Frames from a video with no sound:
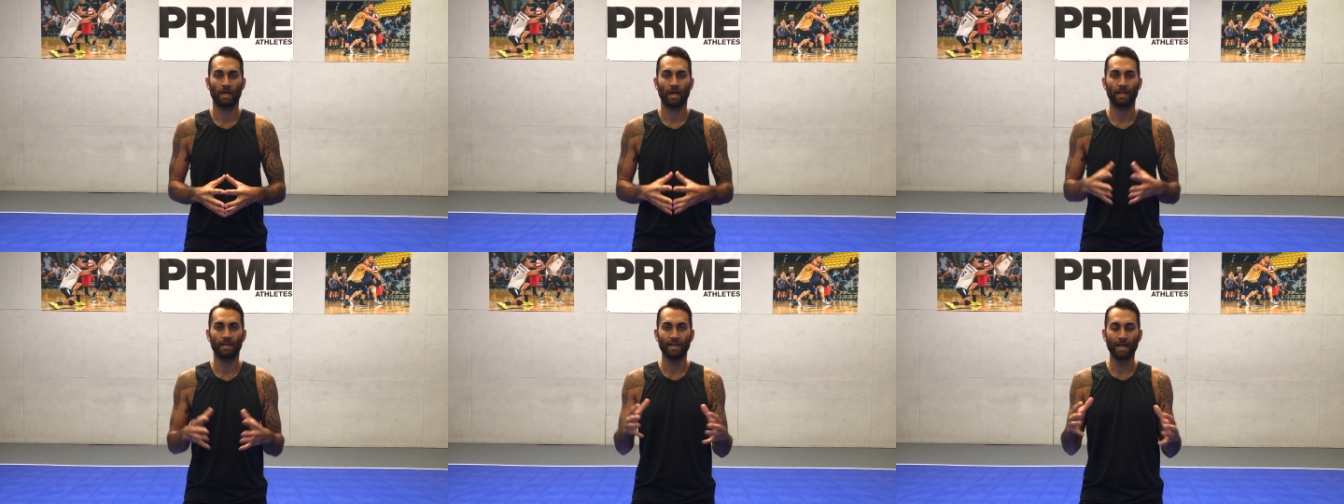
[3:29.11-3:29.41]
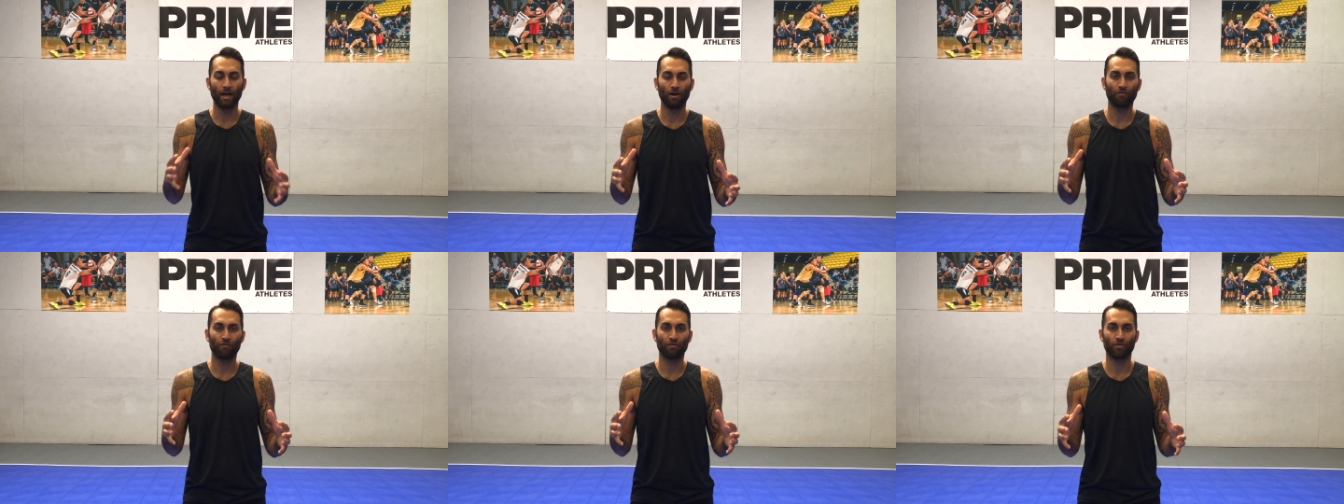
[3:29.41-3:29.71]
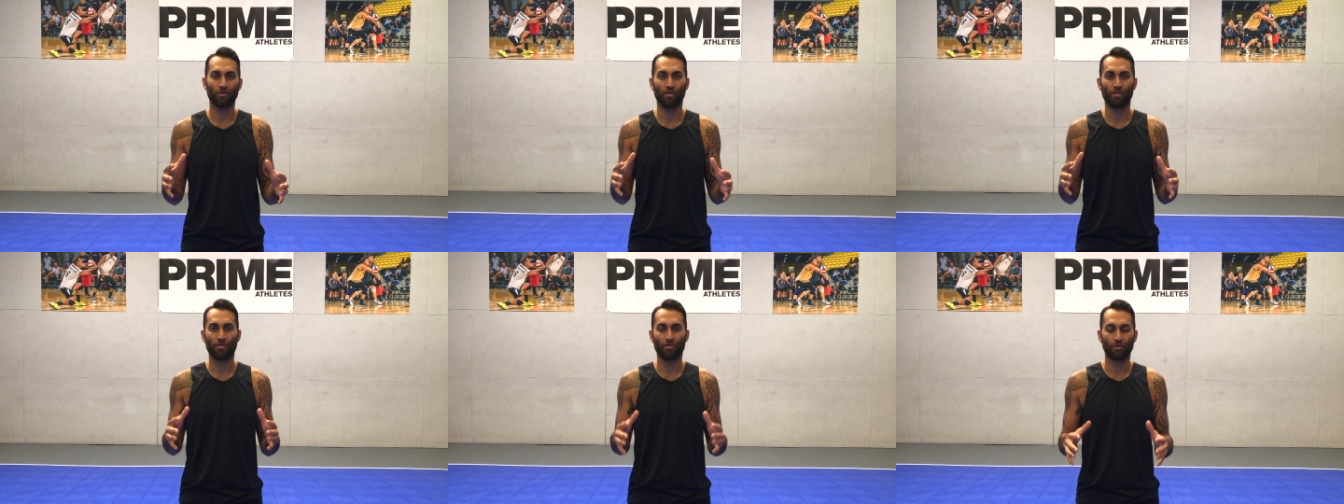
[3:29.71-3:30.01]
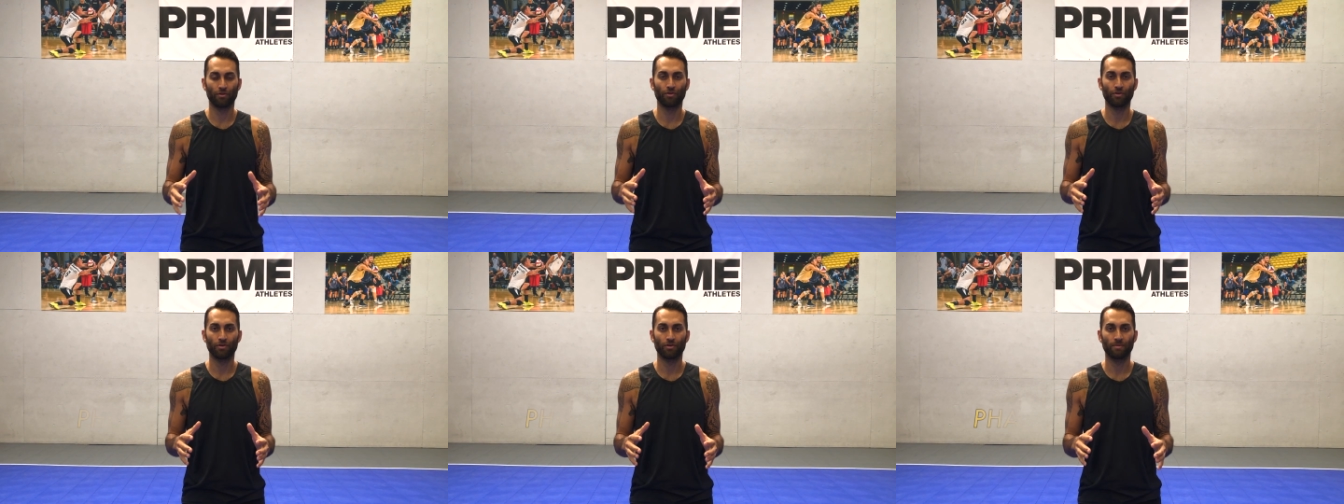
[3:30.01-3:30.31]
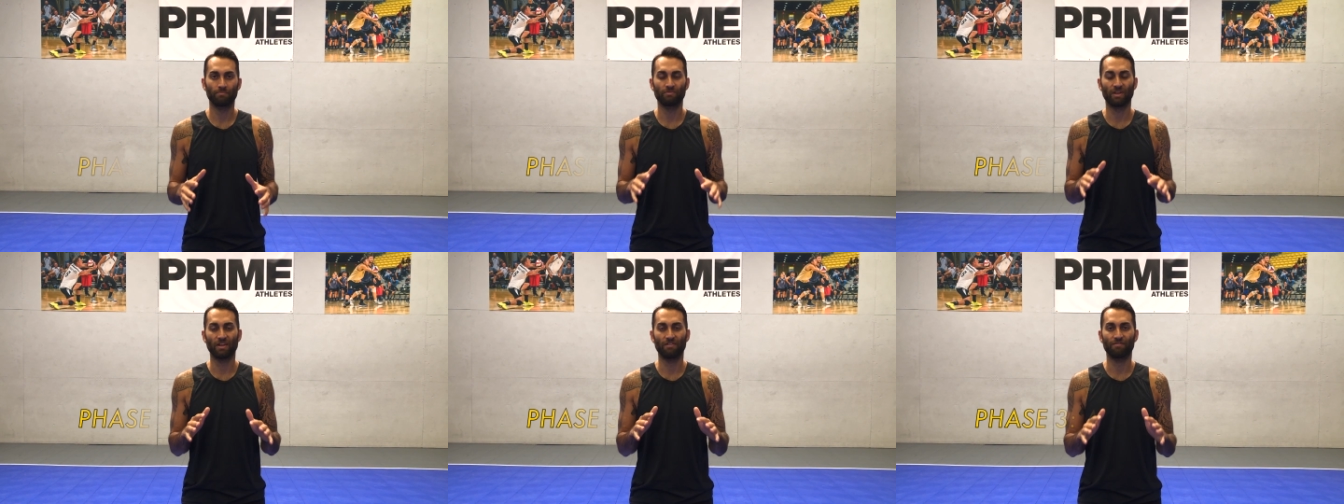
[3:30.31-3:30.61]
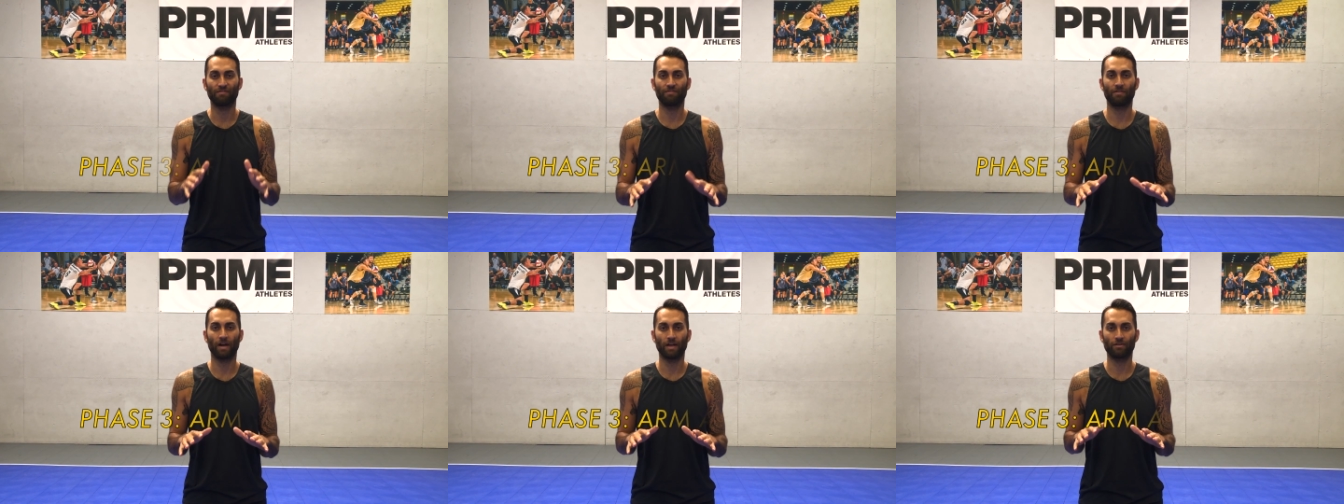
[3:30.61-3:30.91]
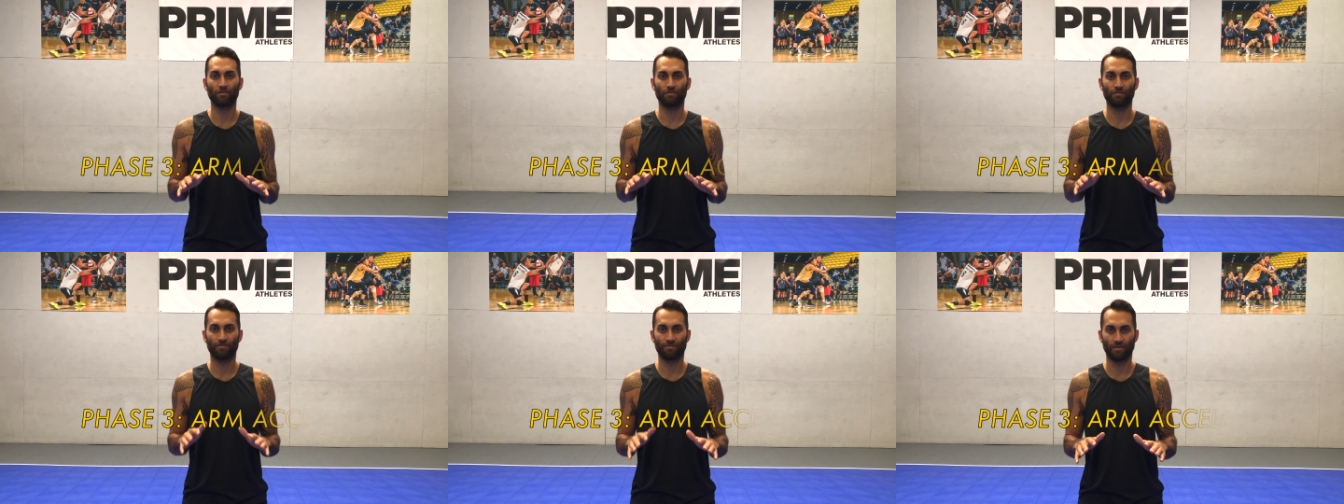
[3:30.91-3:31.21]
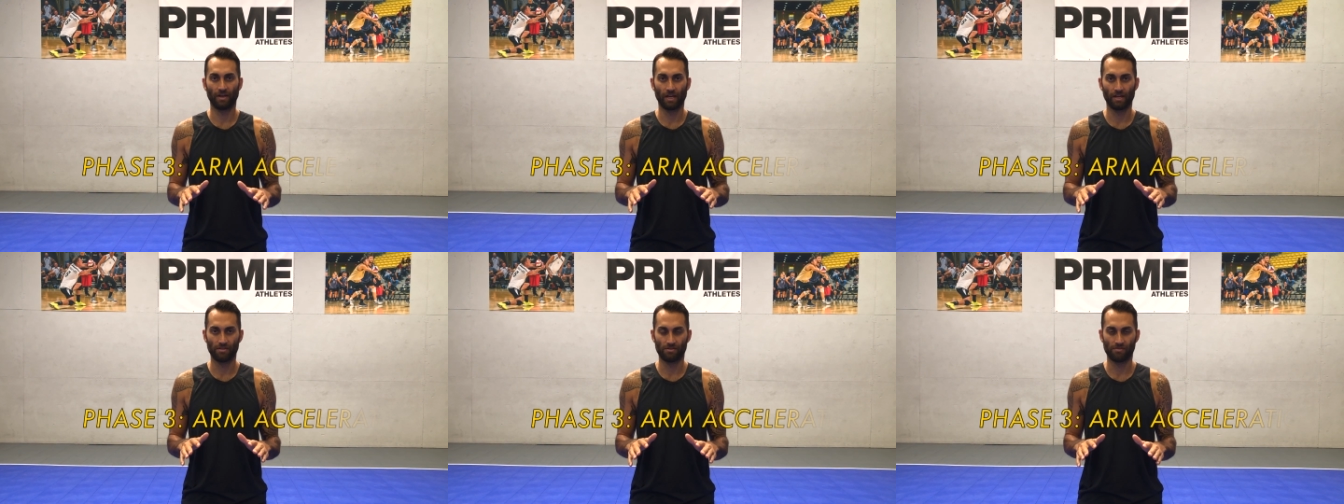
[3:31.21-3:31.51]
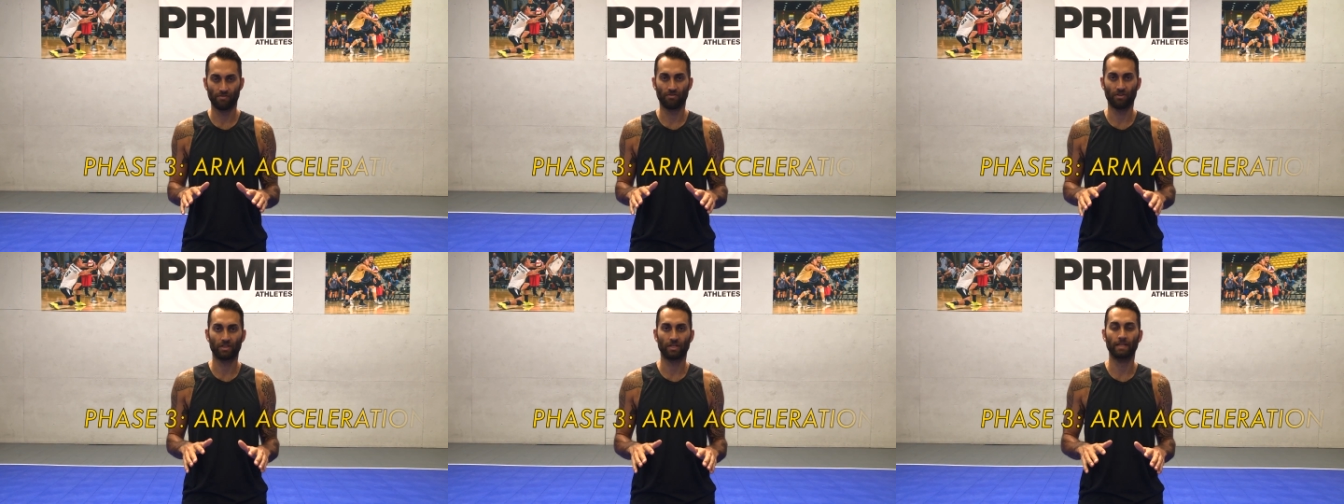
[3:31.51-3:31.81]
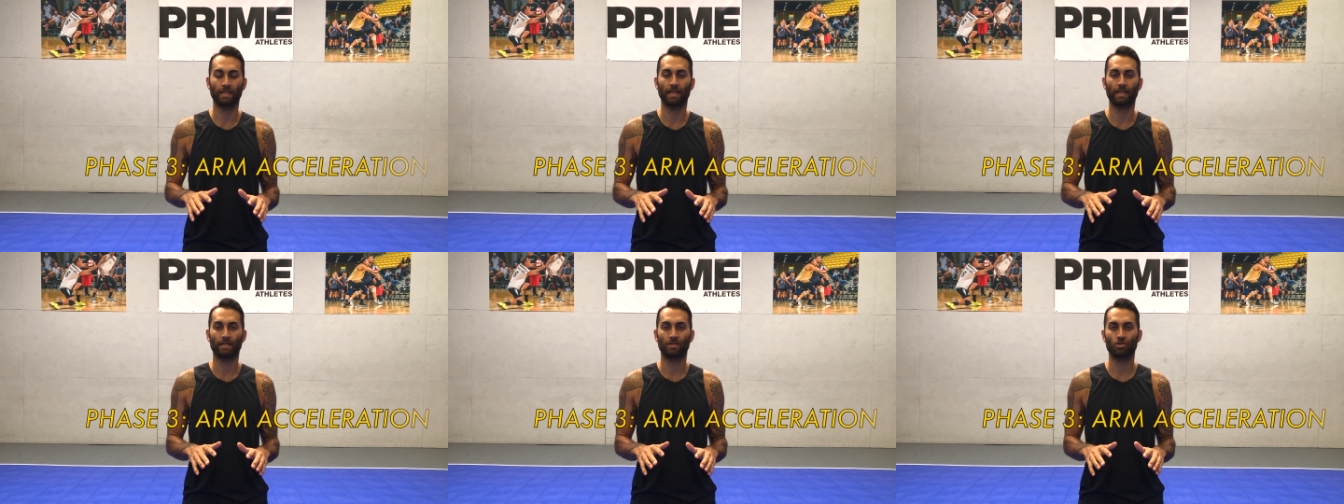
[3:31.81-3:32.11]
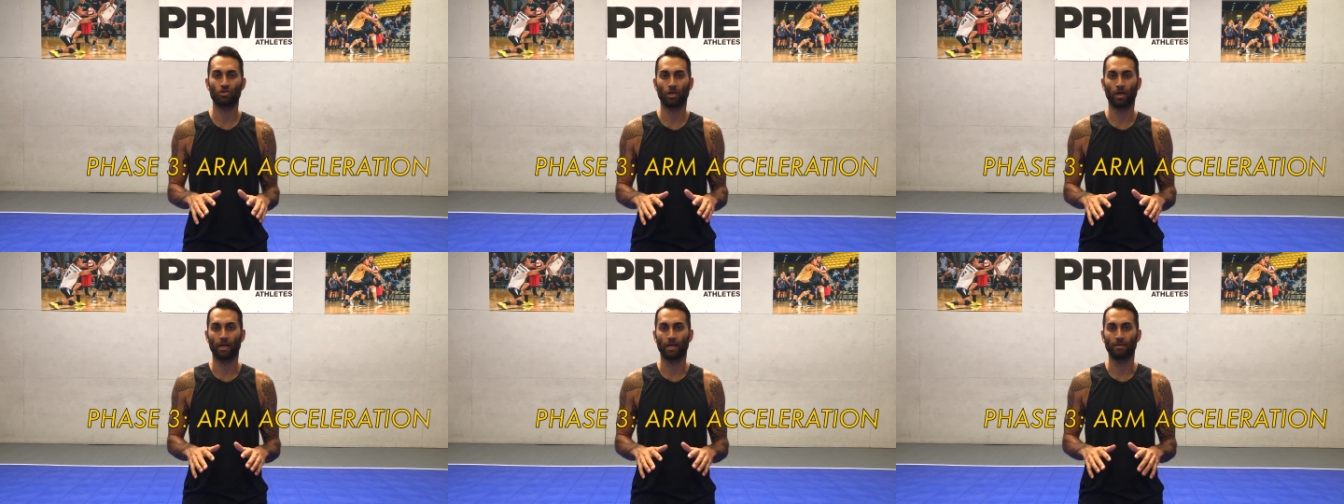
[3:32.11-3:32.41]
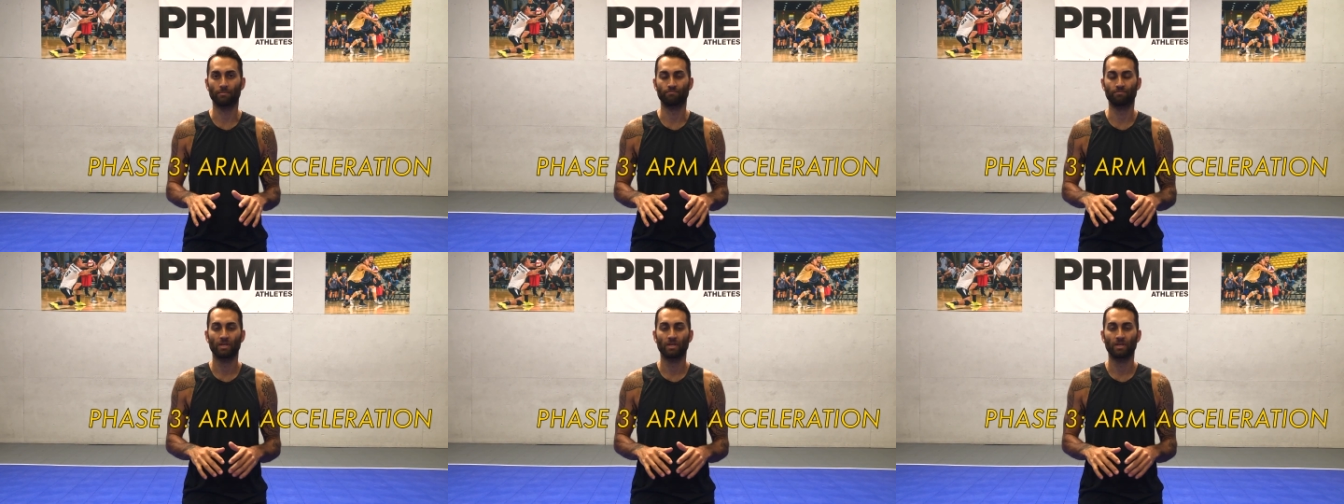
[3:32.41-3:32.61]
And now for the third and final phase of the kinetic chain.